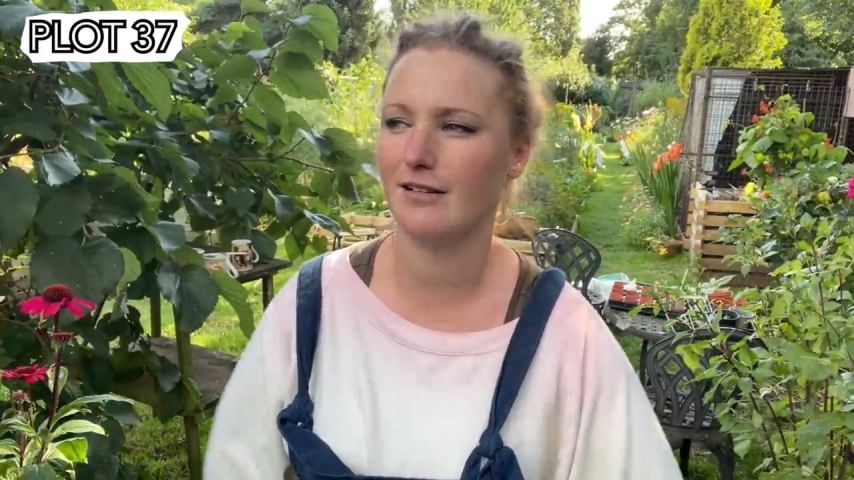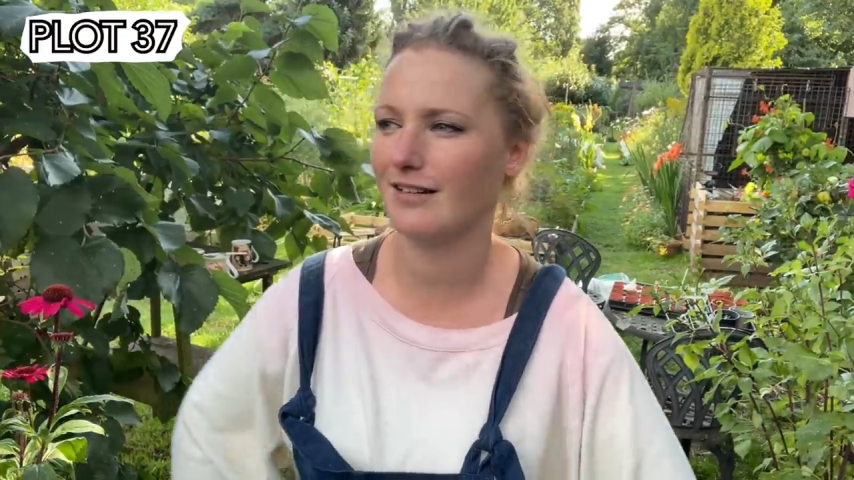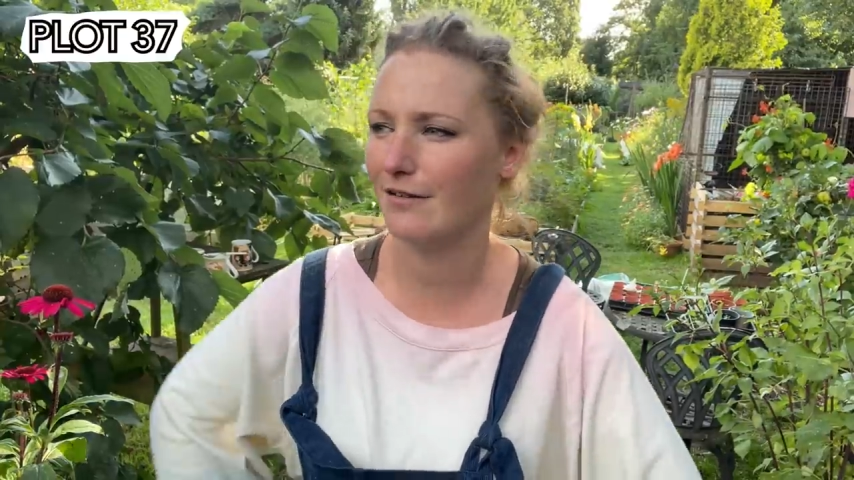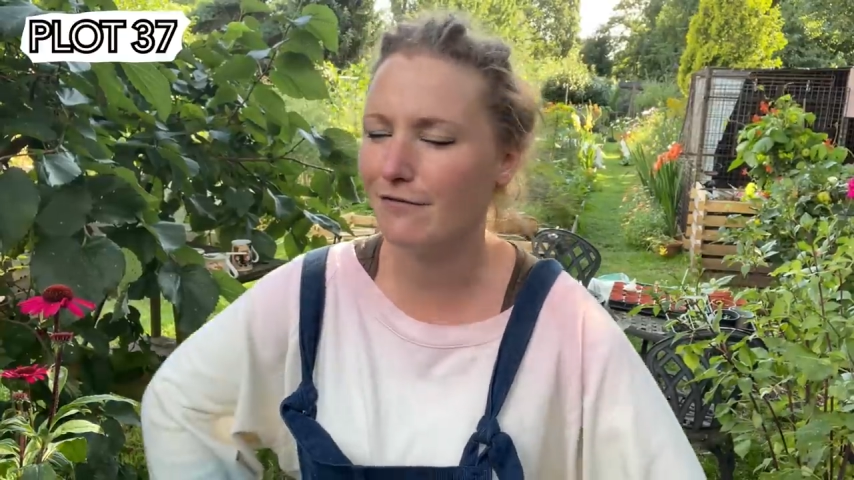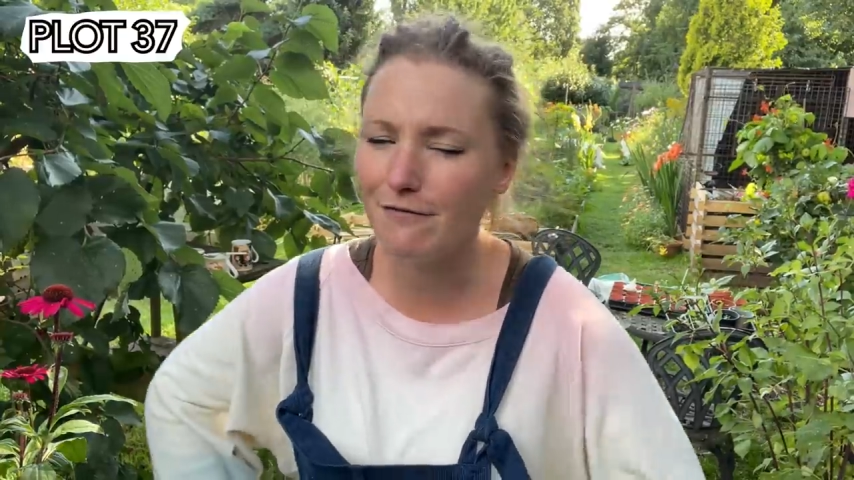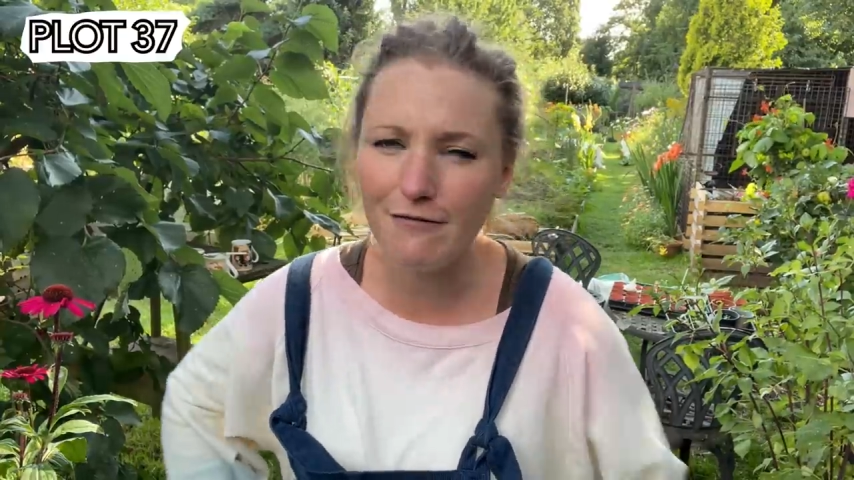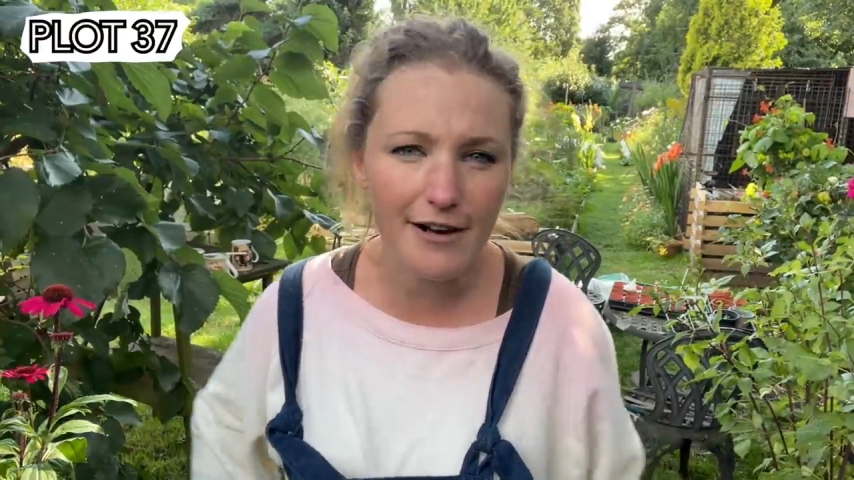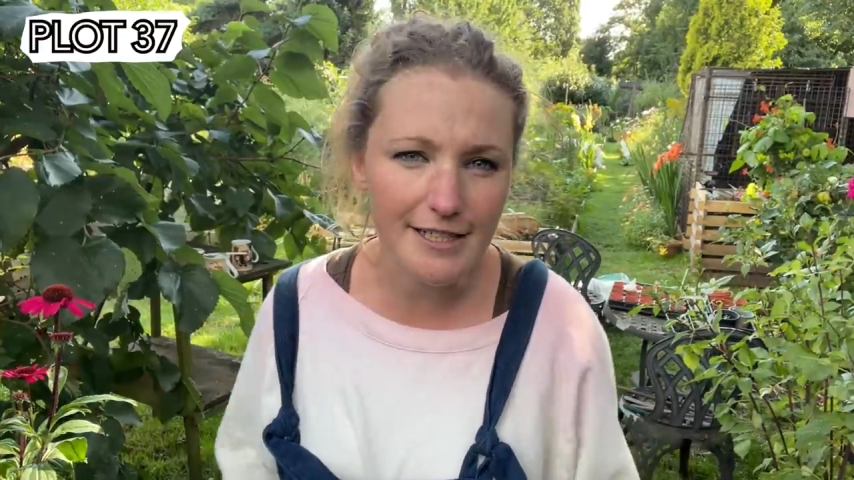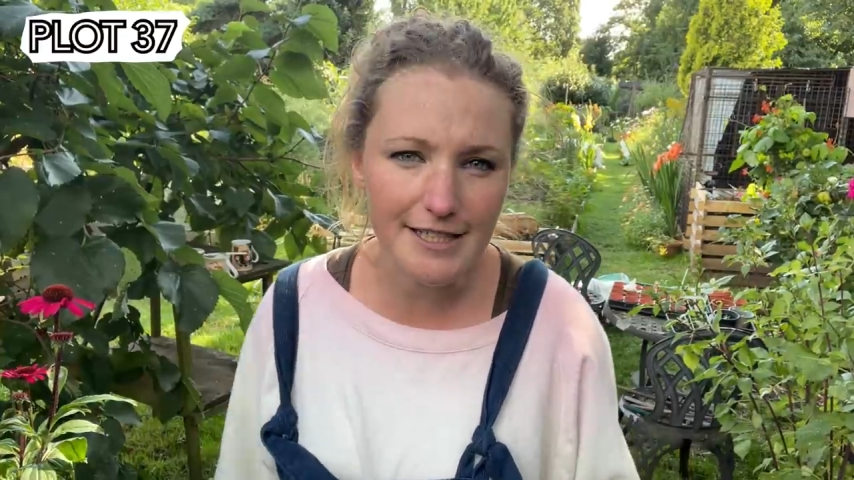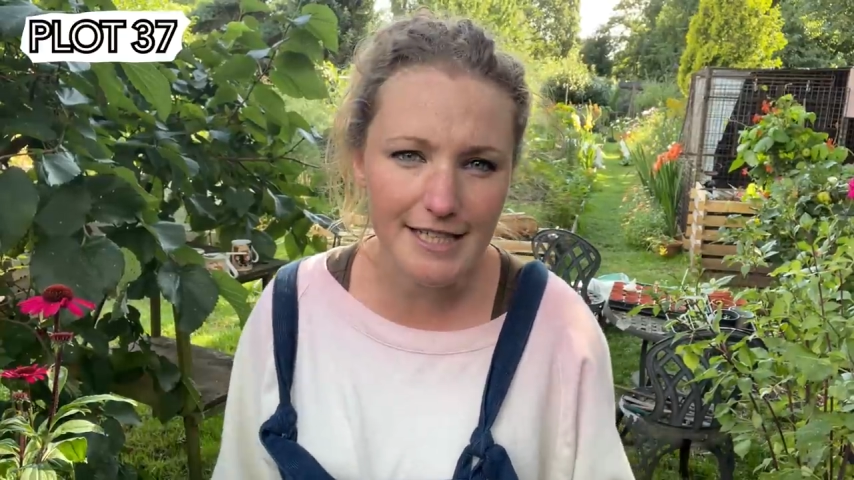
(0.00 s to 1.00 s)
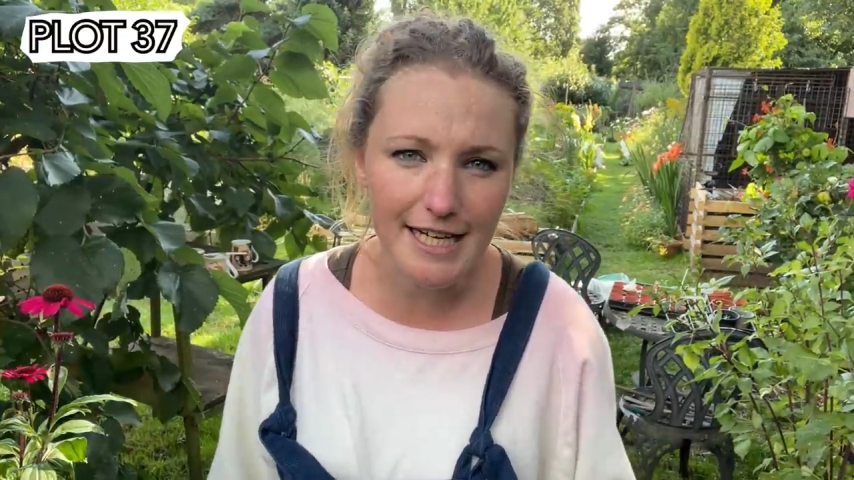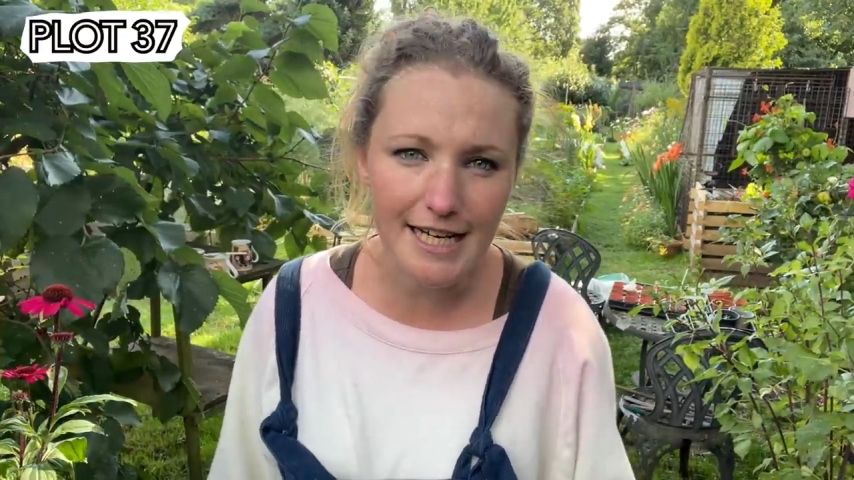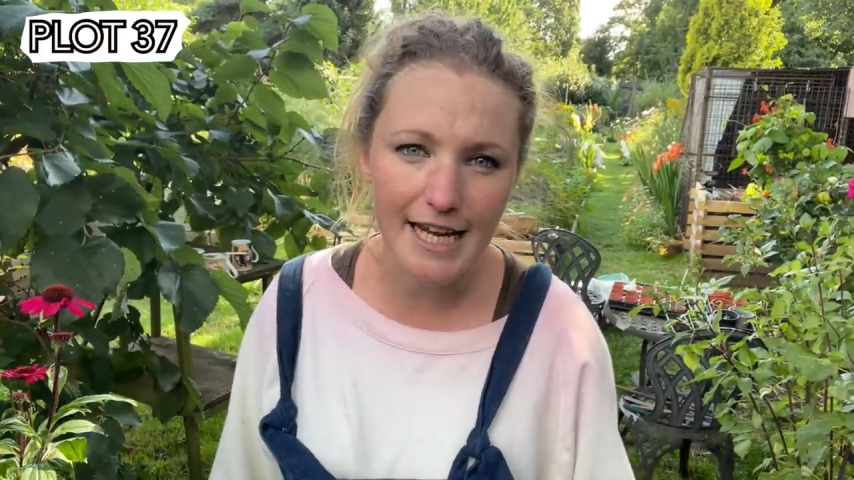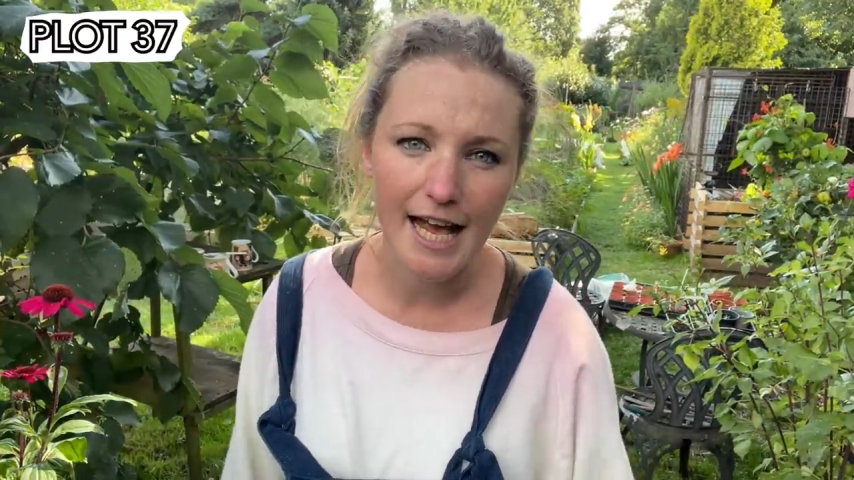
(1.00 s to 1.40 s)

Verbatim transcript: like feisty